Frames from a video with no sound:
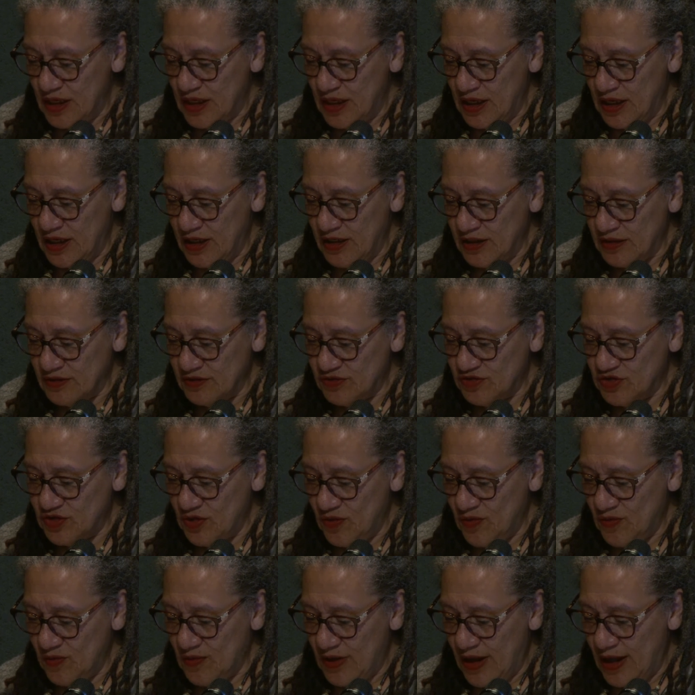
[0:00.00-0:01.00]
And
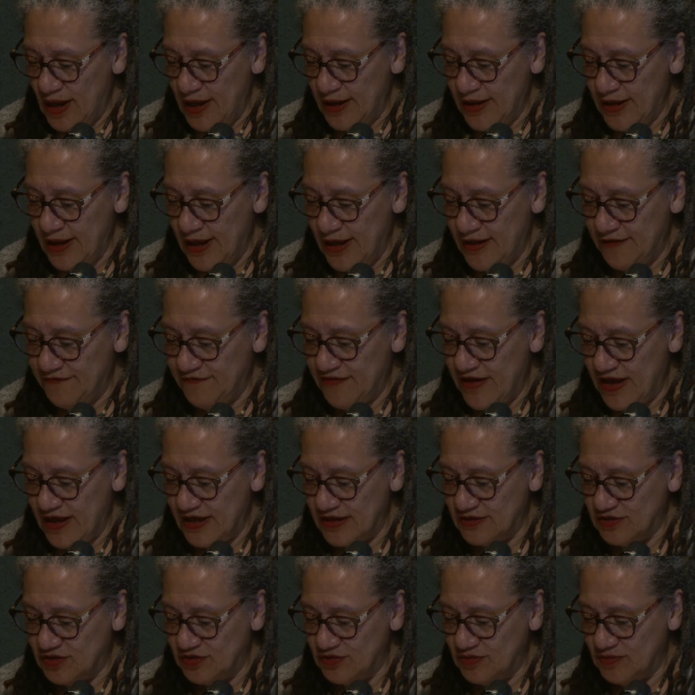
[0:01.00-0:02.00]
so I have
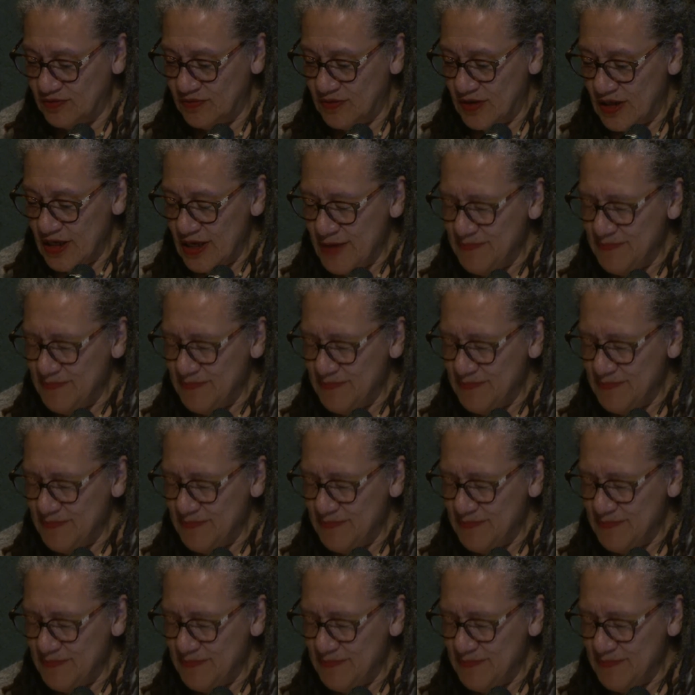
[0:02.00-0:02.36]
had to,